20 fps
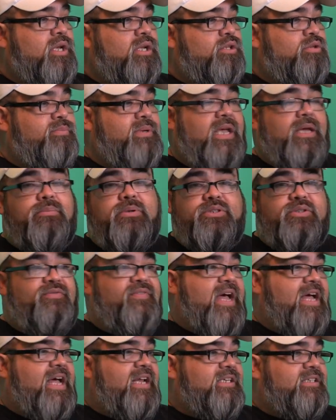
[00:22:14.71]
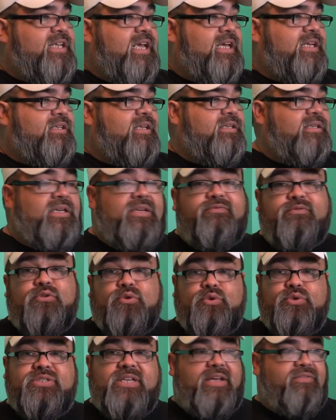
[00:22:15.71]
to be able to validate the
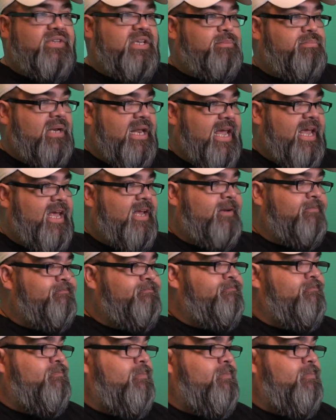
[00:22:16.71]
food safety plan,